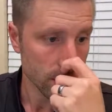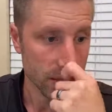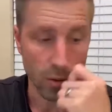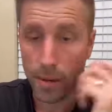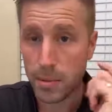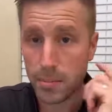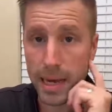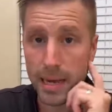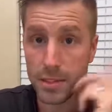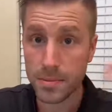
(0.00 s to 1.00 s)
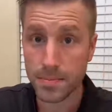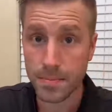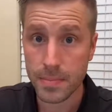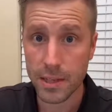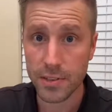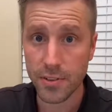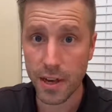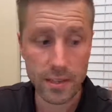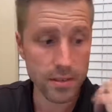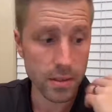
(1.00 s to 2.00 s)
Robert Patterson, how are you
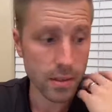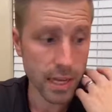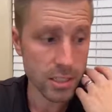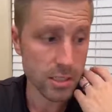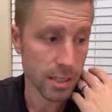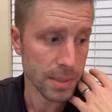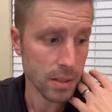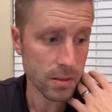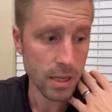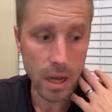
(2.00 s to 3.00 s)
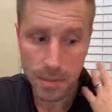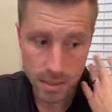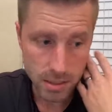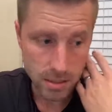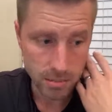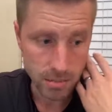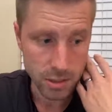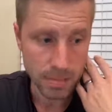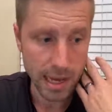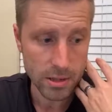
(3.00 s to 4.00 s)
finding locations? Let me know in the comments,
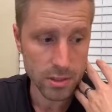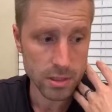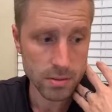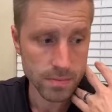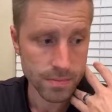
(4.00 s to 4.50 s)
Mr. Patterson.